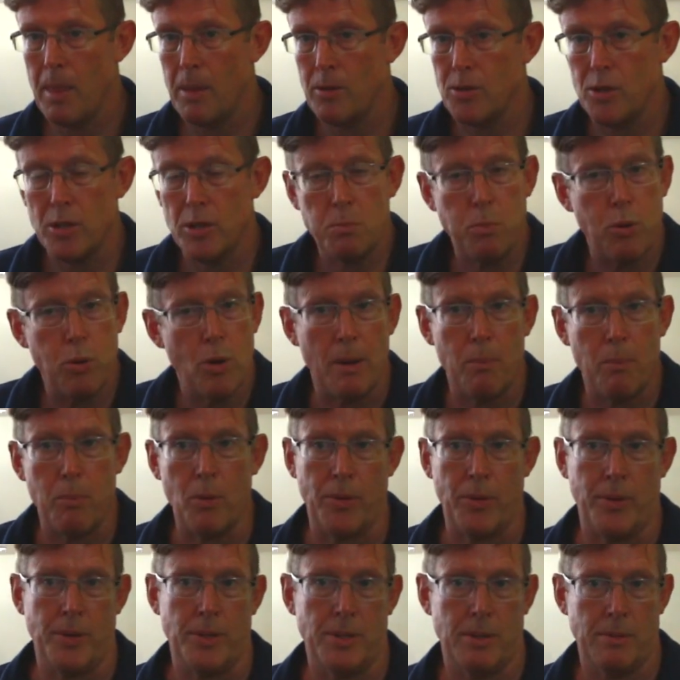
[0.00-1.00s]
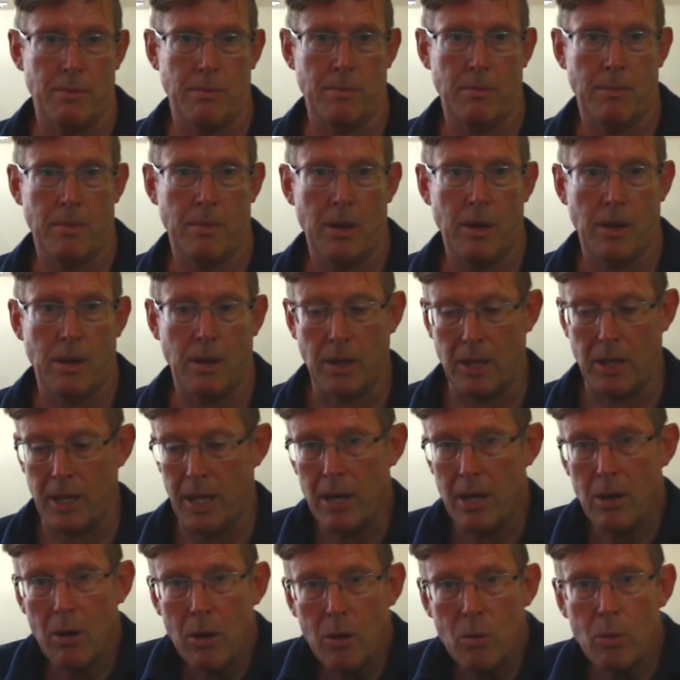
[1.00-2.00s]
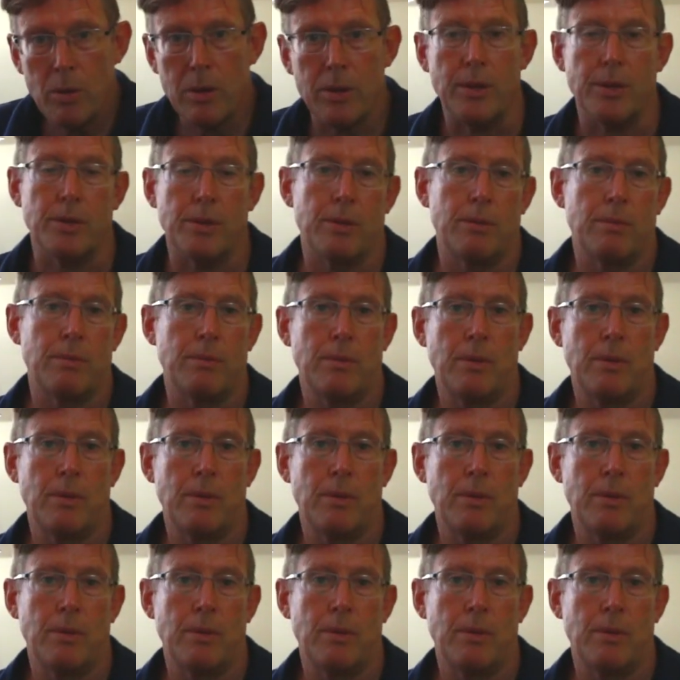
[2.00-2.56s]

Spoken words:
just put up with it. Get on with it.